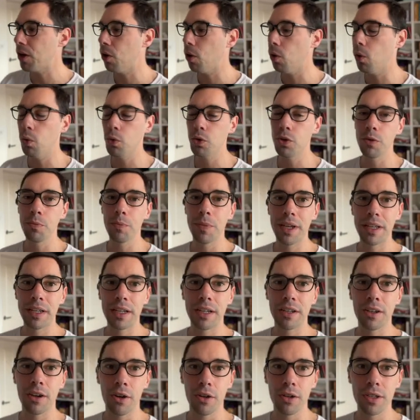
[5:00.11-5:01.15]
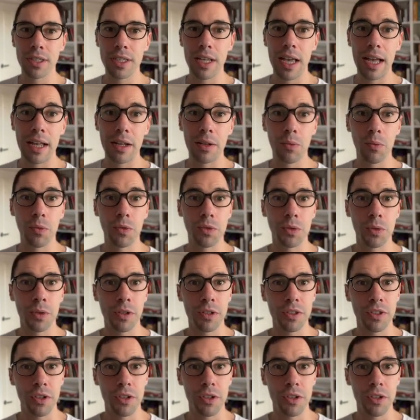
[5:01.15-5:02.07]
all your meeting notes and as well as